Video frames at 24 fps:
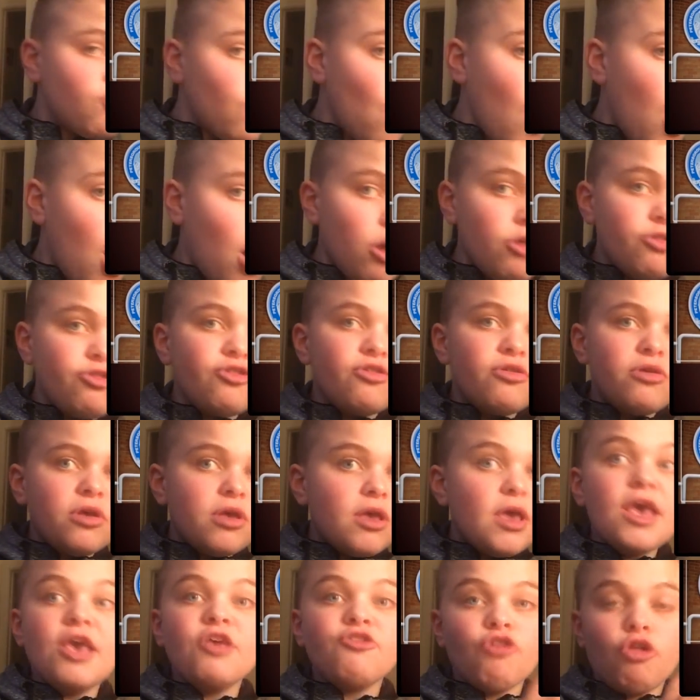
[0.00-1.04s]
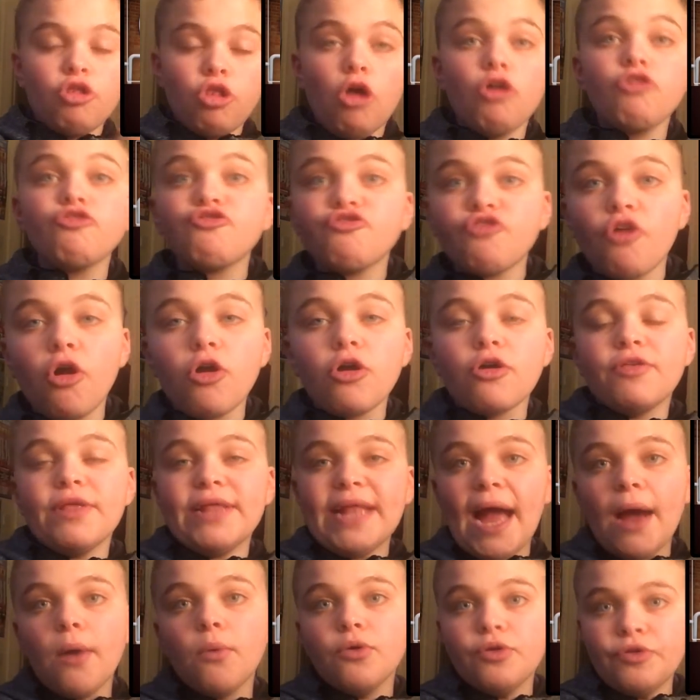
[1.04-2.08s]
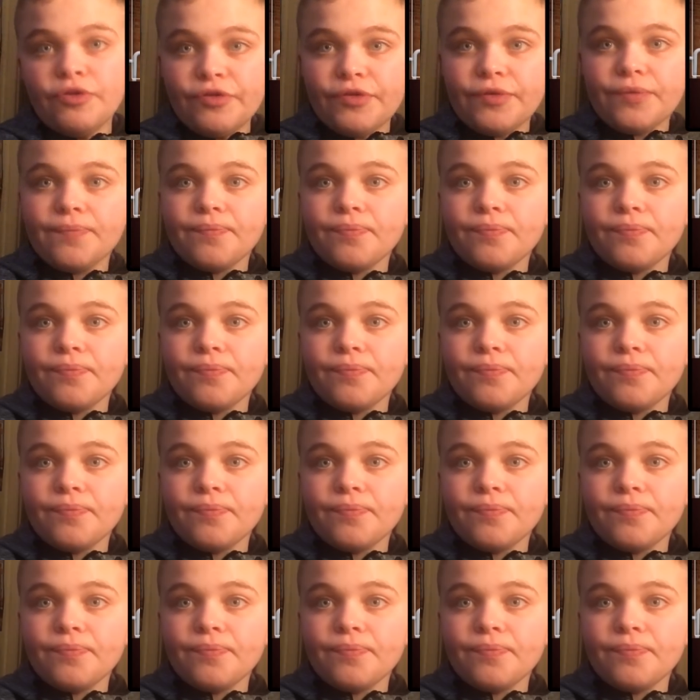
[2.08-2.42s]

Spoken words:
squad is a lot stronger than ours.